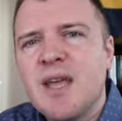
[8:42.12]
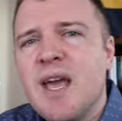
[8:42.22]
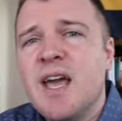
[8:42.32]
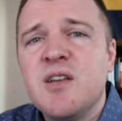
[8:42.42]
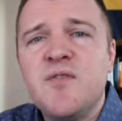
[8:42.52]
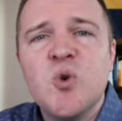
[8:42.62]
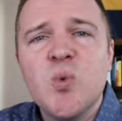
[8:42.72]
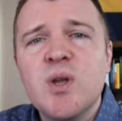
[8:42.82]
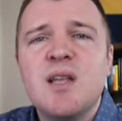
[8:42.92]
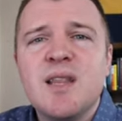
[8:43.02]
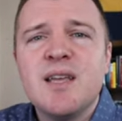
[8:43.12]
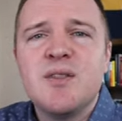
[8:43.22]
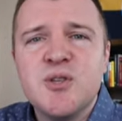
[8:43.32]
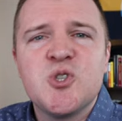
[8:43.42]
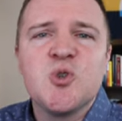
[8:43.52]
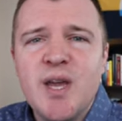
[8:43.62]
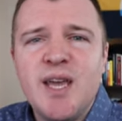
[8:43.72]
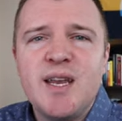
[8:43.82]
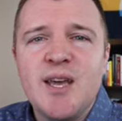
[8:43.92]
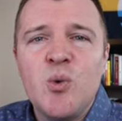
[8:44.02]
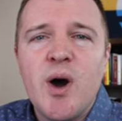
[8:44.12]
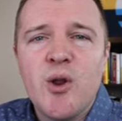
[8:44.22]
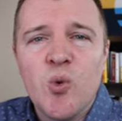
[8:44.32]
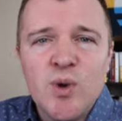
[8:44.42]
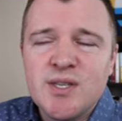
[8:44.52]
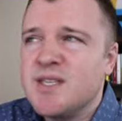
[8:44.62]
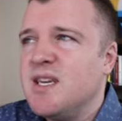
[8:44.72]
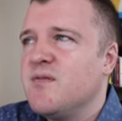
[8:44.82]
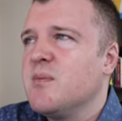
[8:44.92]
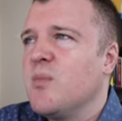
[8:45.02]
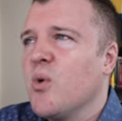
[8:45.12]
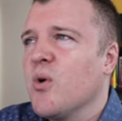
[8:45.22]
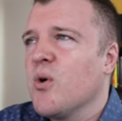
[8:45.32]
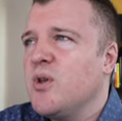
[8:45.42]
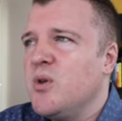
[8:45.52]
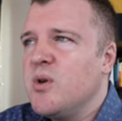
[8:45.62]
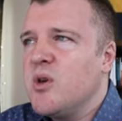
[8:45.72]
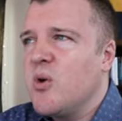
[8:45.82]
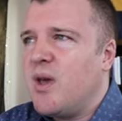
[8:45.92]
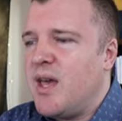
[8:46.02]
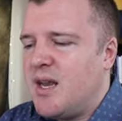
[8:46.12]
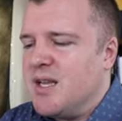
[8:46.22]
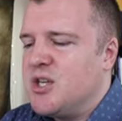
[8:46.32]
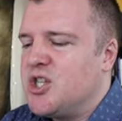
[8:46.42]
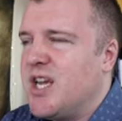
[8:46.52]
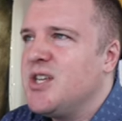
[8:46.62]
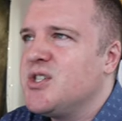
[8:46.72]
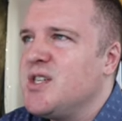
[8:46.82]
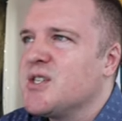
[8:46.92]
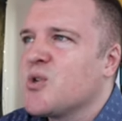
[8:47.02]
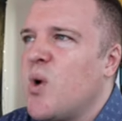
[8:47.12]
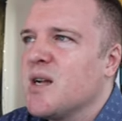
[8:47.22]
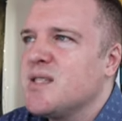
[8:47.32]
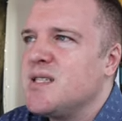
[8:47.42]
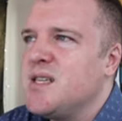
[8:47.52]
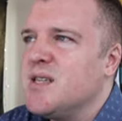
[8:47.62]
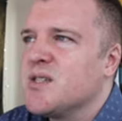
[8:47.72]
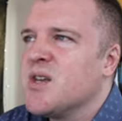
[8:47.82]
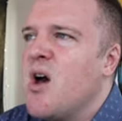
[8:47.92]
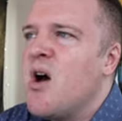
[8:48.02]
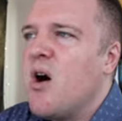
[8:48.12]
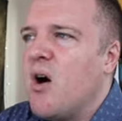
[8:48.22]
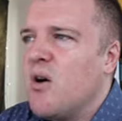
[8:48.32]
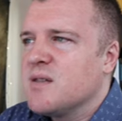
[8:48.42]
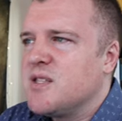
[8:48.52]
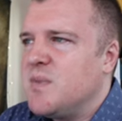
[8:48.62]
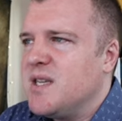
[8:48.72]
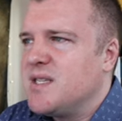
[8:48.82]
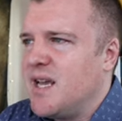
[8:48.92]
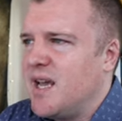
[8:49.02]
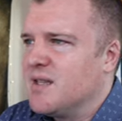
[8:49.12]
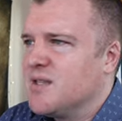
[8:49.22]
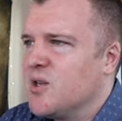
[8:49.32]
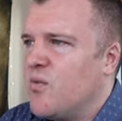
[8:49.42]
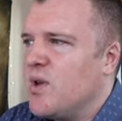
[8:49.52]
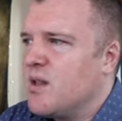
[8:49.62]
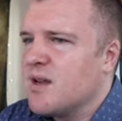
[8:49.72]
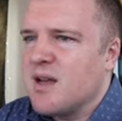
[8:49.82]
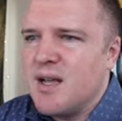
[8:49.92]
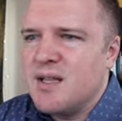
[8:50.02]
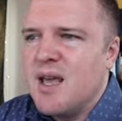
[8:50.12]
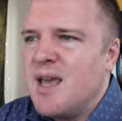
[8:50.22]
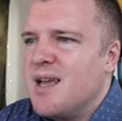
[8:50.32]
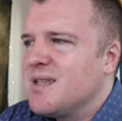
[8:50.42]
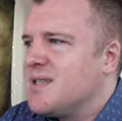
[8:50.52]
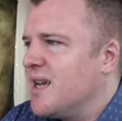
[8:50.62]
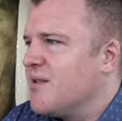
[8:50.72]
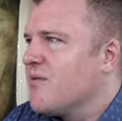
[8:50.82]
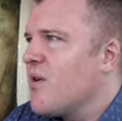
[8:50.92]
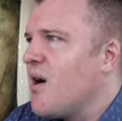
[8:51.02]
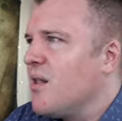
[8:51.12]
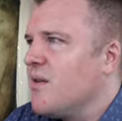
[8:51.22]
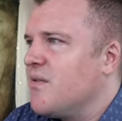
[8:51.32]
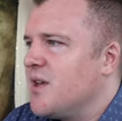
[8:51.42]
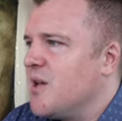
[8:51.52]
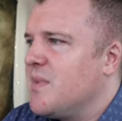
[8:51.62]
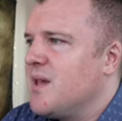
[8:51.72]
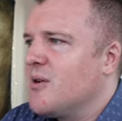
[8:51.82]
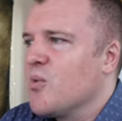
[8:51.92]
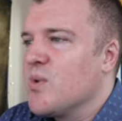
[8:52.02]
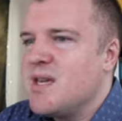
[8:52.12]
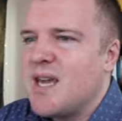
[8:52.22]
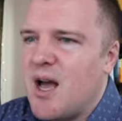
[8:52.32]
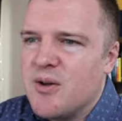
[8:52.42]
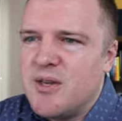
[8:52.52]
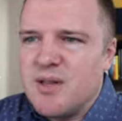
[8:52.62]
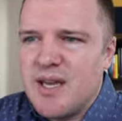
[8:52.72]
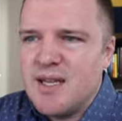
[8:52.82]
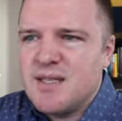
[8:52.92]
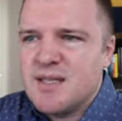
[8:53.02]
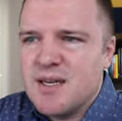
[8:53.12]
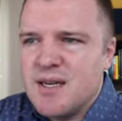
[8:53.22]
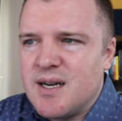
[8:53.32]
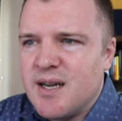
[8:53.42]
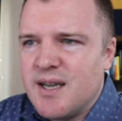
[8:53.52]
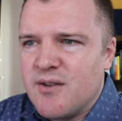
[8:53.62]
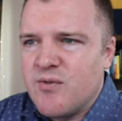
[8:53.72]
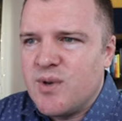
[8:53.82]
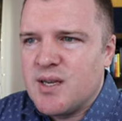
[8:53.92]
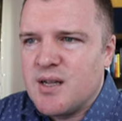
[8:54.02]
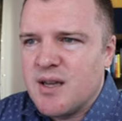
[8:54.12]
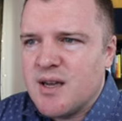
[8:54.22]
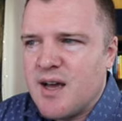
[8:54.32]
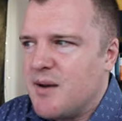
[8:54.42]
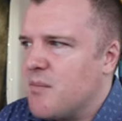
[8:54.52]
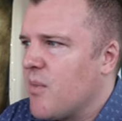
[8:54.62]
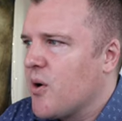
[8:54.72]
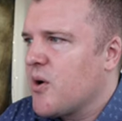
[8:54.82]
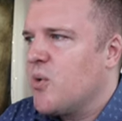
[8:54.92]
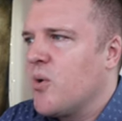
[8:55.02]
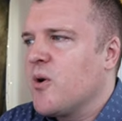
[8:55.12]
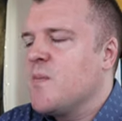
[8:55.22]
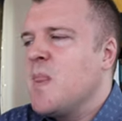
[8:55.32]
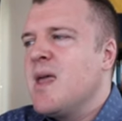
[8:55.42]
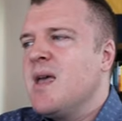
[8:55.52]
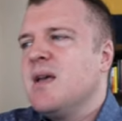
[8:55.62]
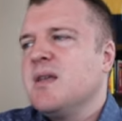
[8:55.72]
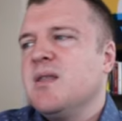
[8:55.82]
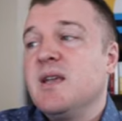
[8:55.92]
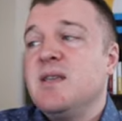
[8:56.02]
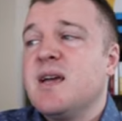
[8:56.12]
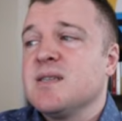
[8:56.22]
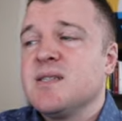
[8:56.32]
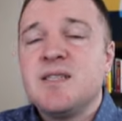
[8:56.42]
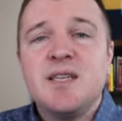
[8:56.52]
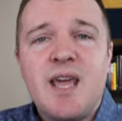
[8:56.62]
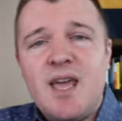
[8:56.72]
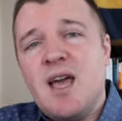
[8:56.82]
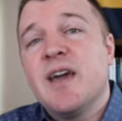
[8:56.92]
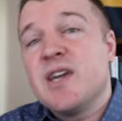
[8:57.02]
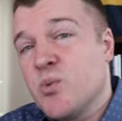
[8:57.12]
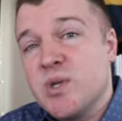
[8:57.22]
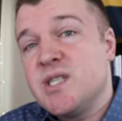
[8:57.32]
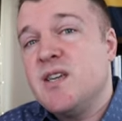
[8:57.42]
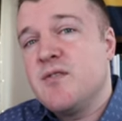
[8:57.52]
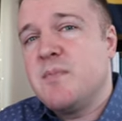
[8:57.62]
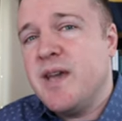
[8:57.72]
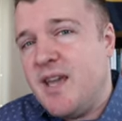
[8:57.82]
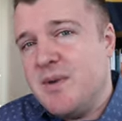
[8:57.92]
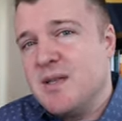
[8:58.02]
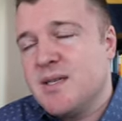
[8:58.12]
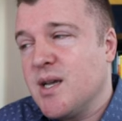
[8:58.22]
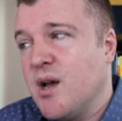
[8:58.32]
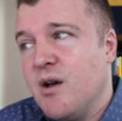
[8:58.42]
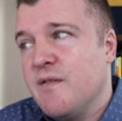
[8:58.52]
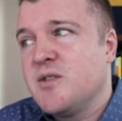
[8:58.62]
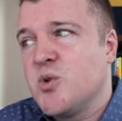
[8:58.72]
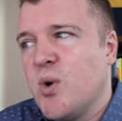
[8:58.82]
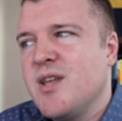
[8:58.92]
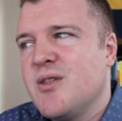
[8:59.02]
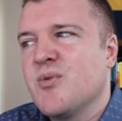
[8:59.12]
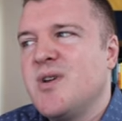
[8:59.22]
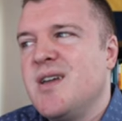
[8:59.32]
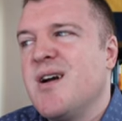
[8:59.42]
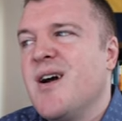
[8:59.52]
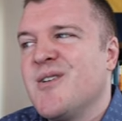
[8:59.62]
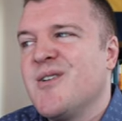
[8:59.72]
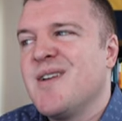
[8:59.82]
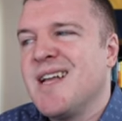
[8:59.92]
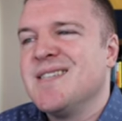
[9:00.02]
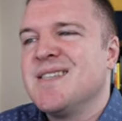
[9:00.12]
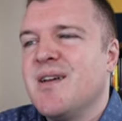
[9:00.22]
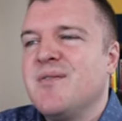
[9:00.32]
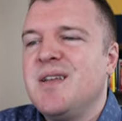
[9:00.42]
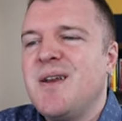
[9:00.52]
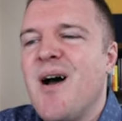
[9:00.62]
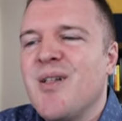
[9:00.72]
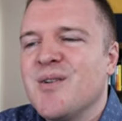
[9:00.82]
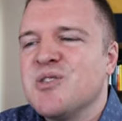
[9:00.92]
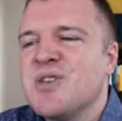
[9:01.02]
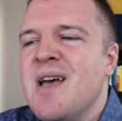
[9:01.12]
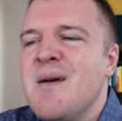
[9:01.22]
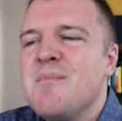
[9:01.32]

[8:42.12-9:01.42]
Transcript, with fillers: And if you really like this trade and want to risk even more, you can go ahead and change these quantities all to be 10. So if we click on 10 for all of them, it'll recalculate. Uh, and if we click on market order, then yes, today I can receive a payment of $2,370.